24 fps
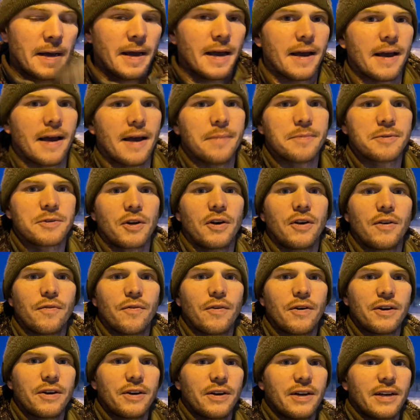I'm sort of
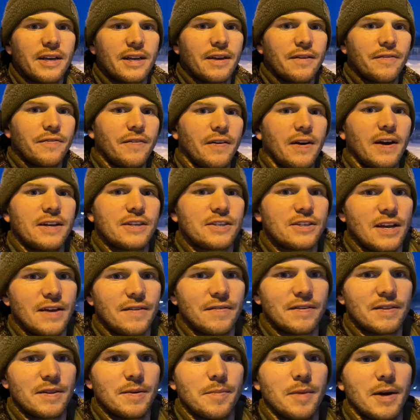wondering if uh,
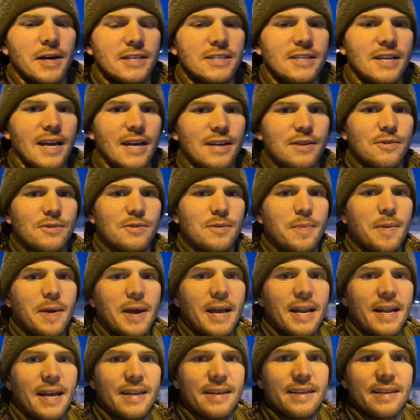shaving the mustache was a
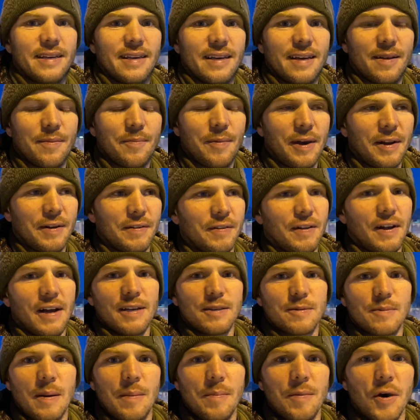bad idea. It might have
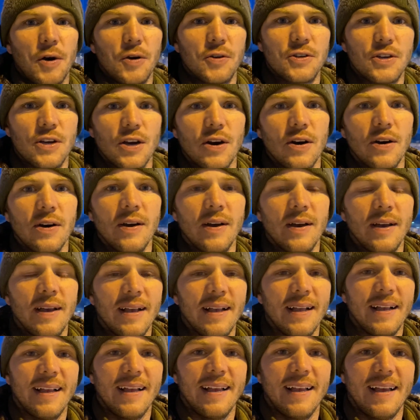lost my mojo.
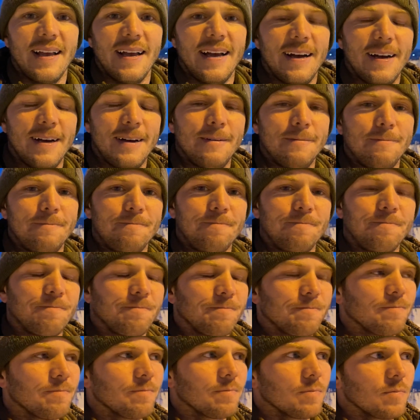Um,
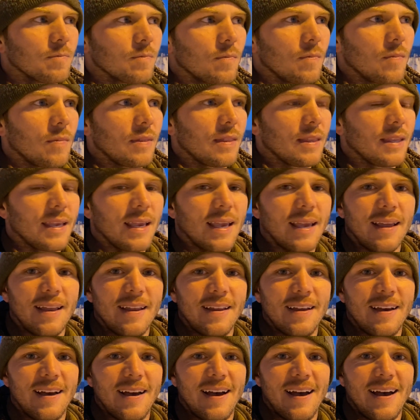
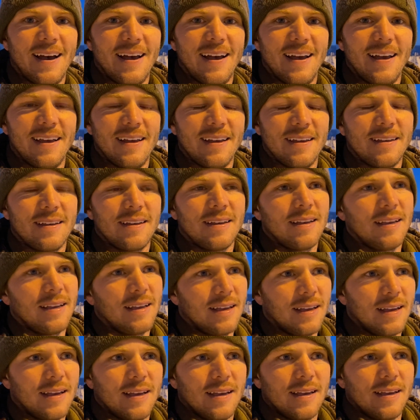uh,
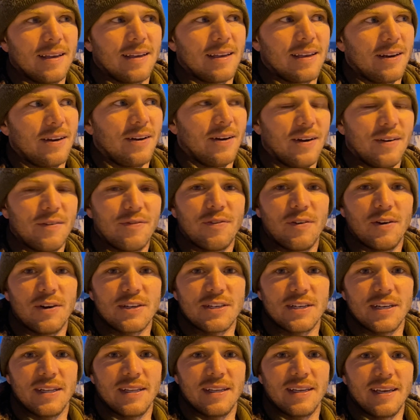you know,
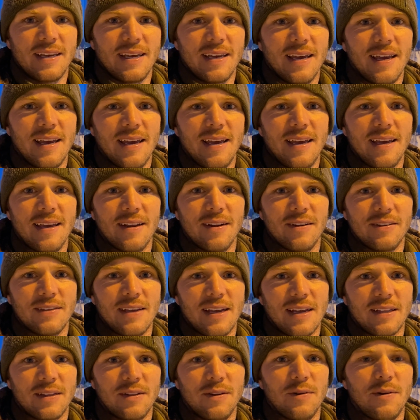unfortunately, it'll
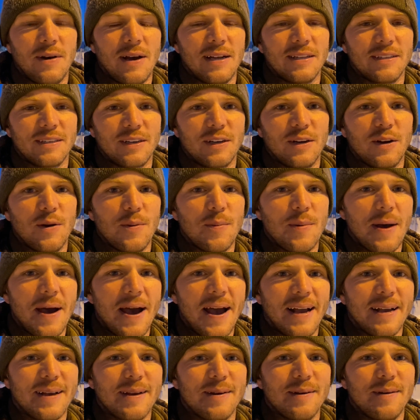take a little while to grow
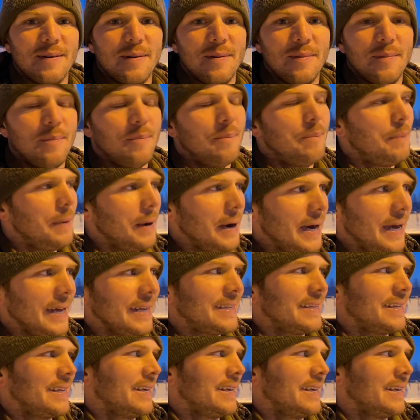back, but